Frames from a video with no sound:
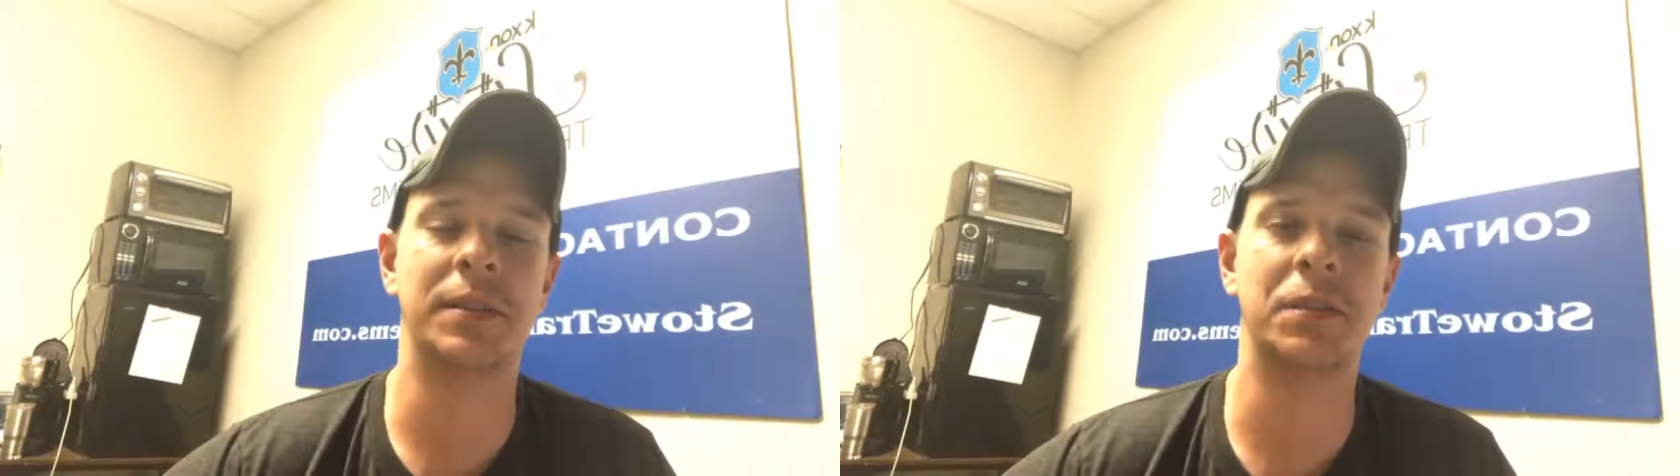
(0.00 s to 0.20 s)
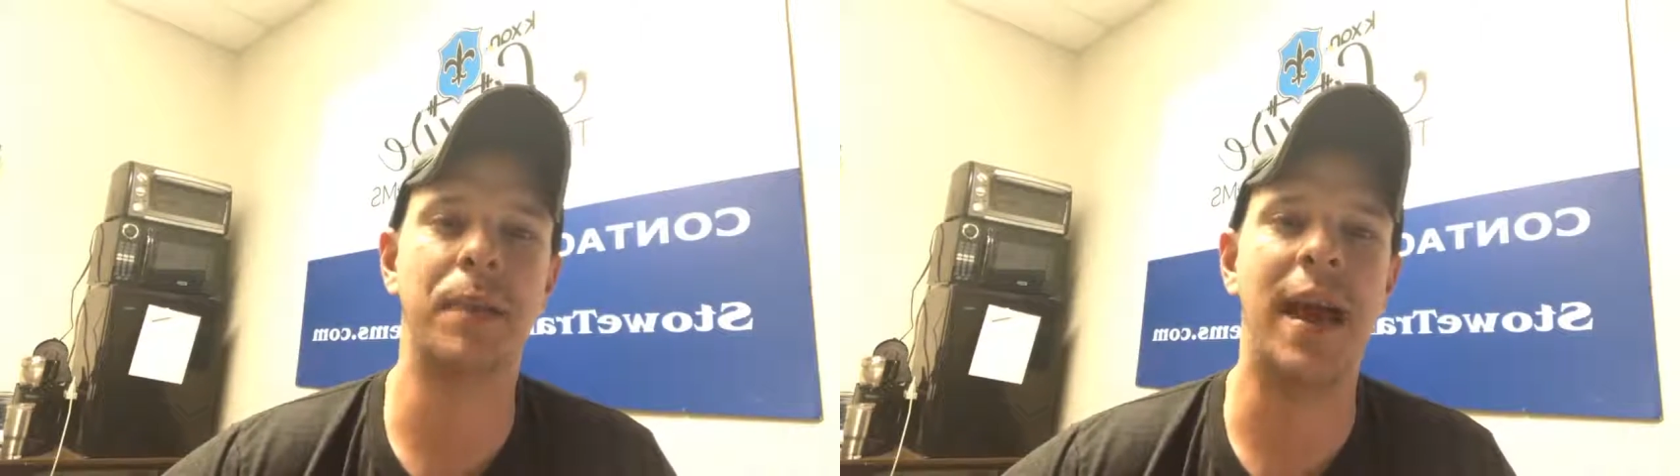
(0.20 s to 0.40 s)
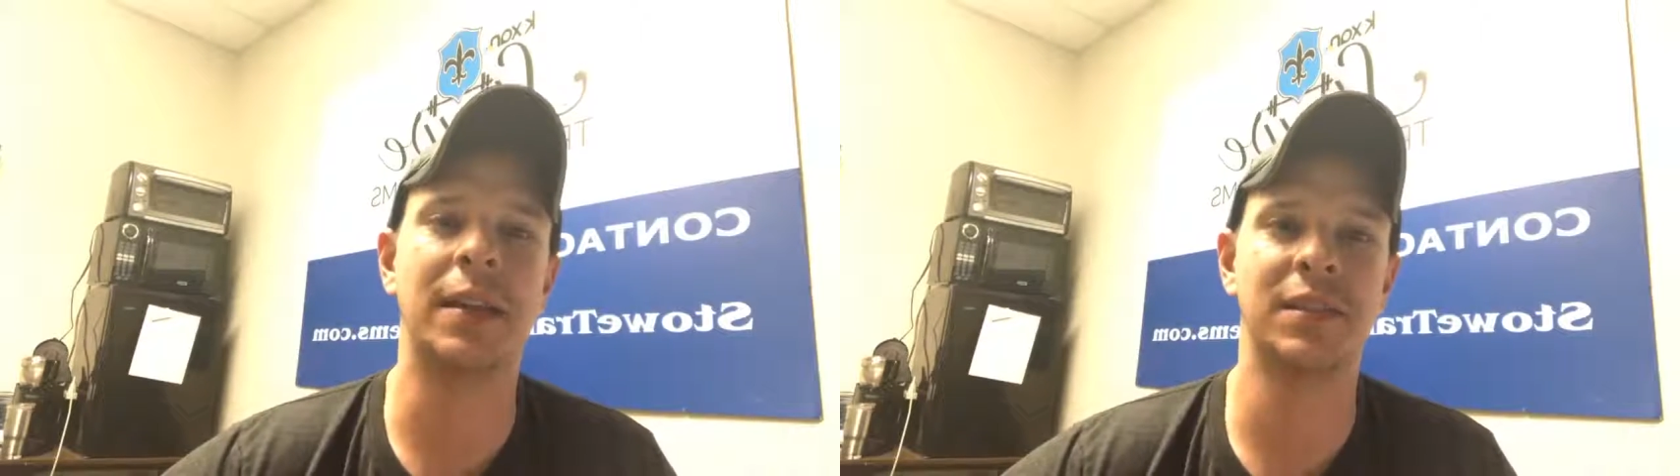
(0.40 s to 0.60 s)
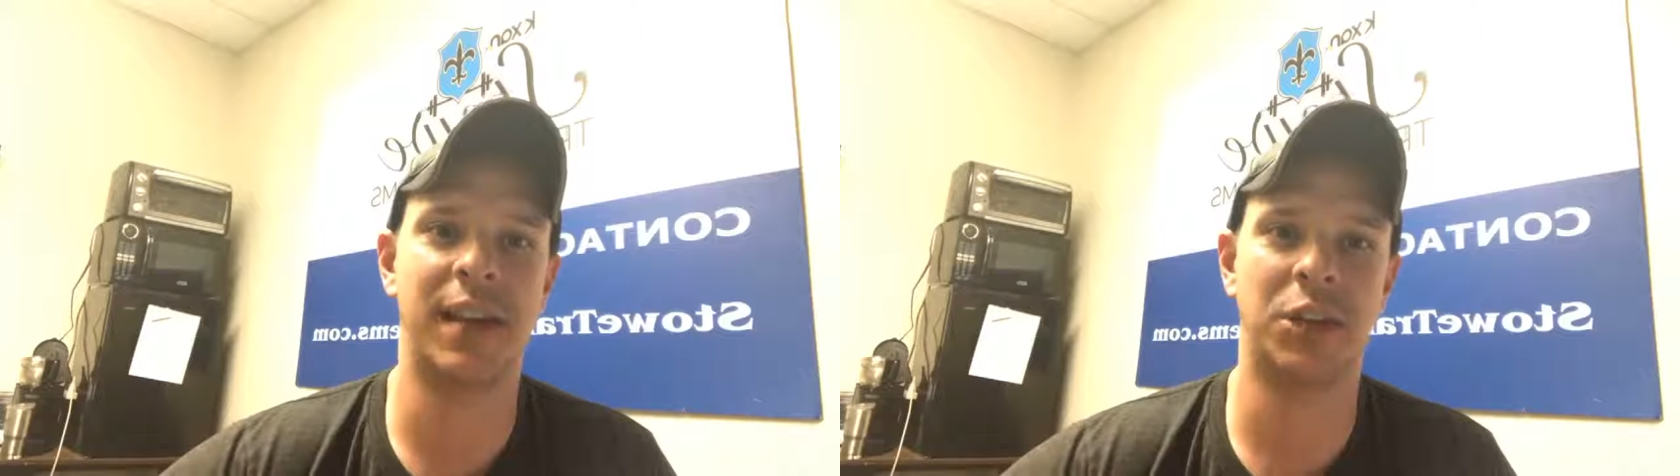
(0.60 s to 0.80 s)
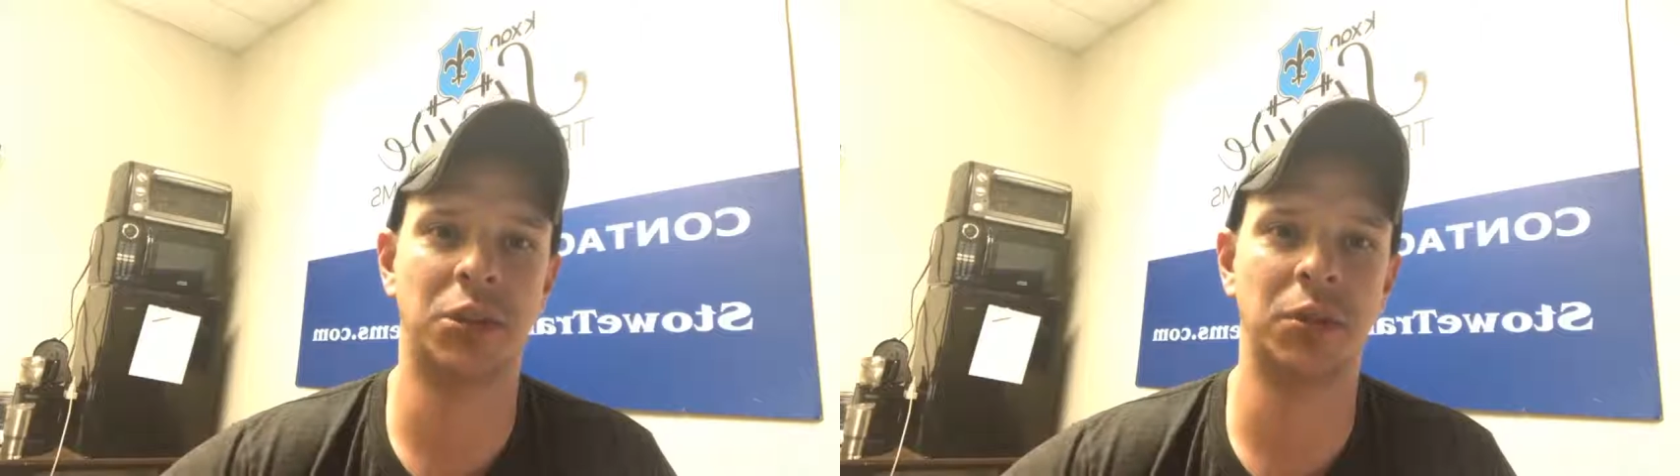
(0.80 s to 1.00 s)
this back is
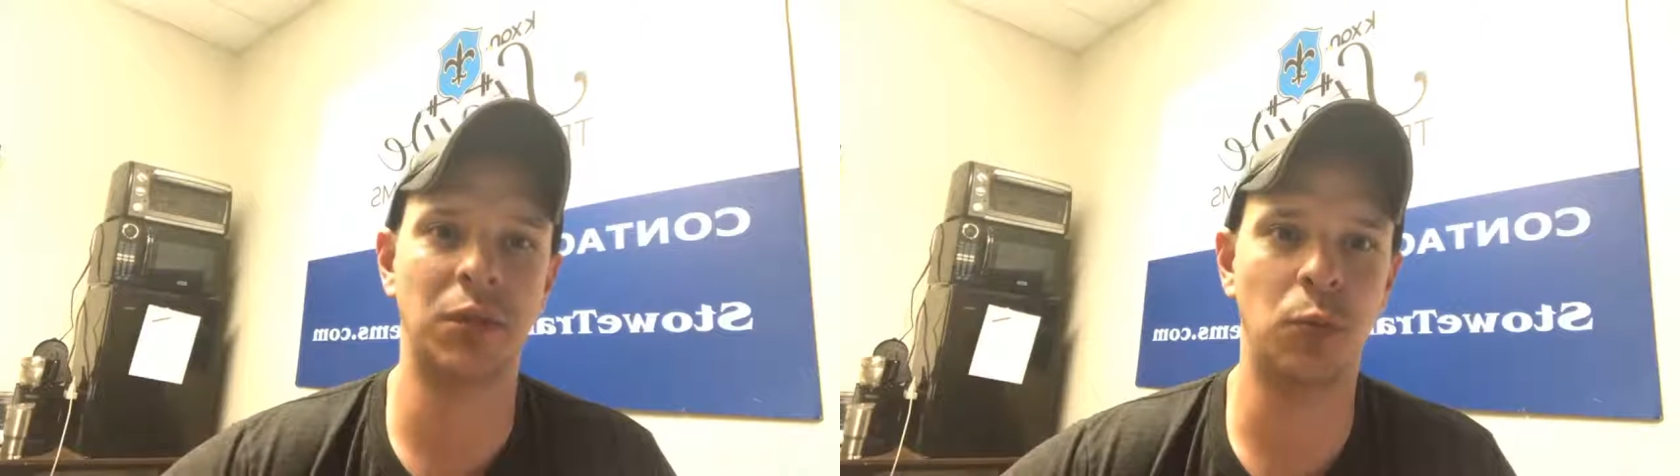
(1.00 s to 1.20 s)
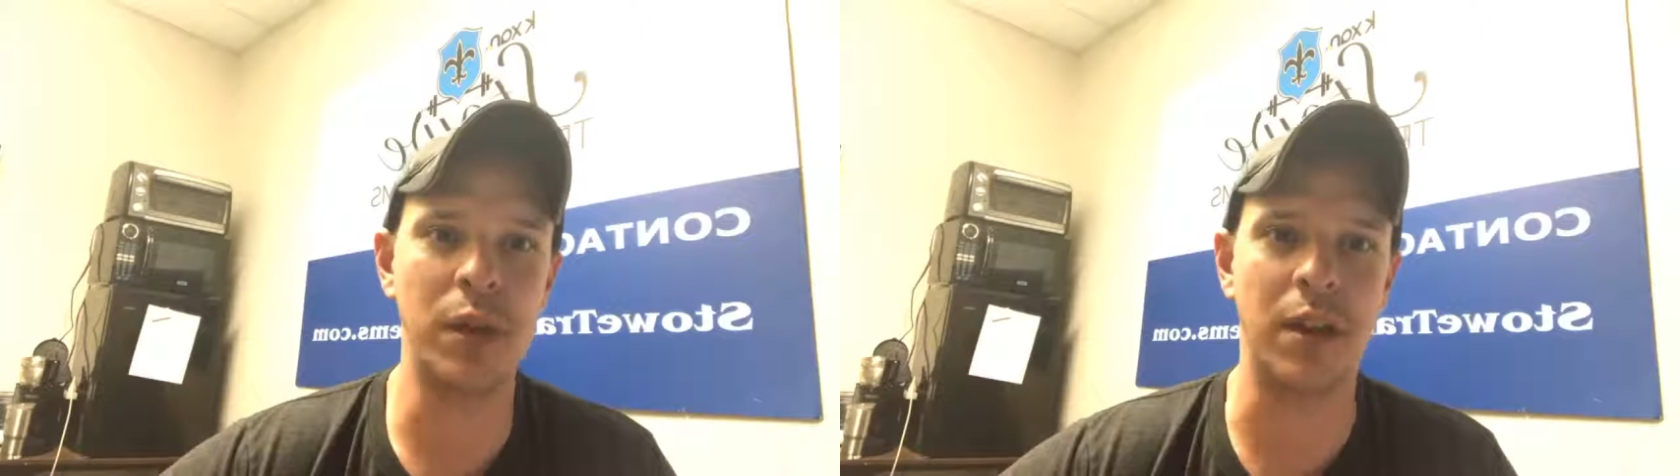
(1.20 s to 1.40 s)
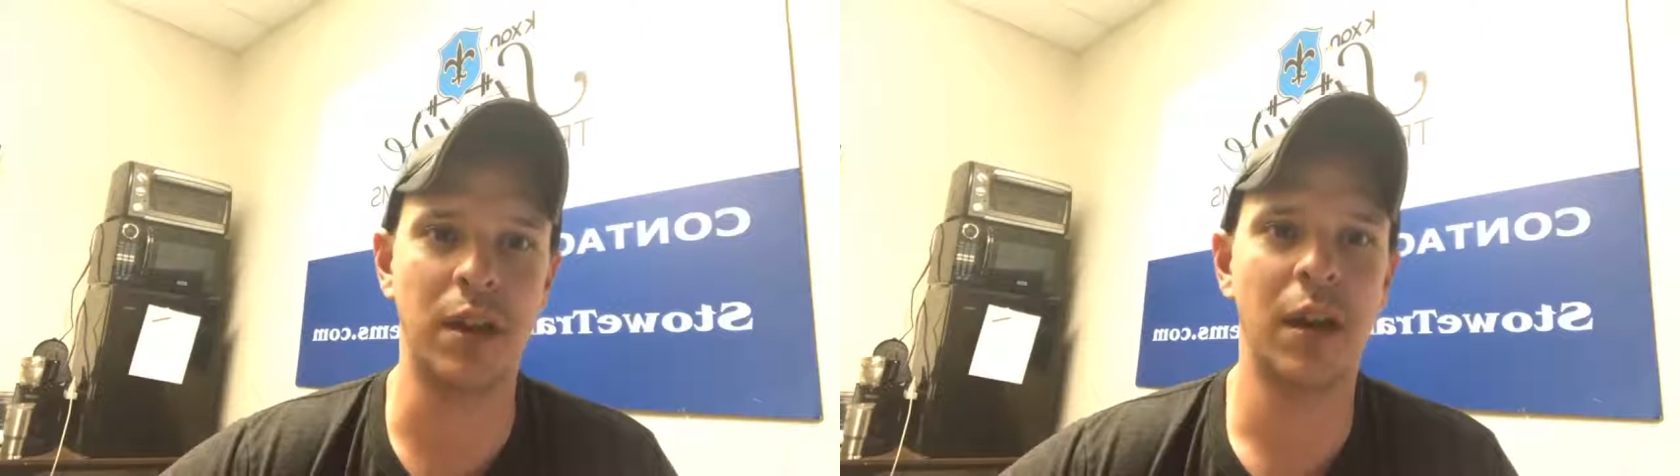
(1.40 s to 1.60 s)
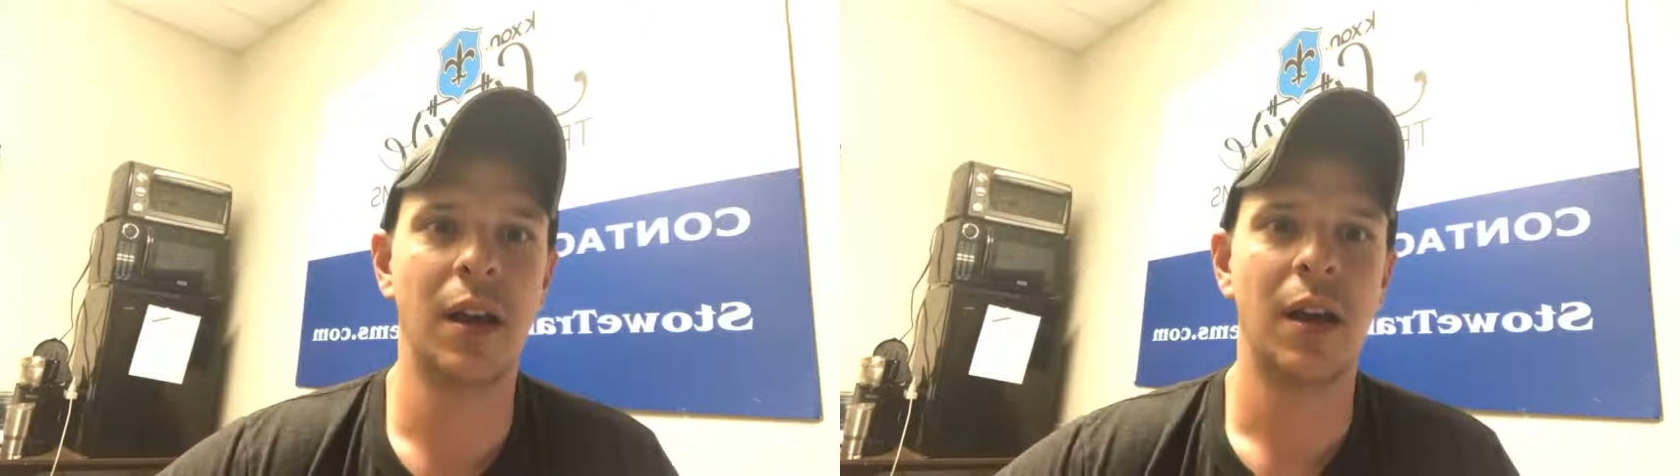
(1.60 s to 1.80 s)
actually weak.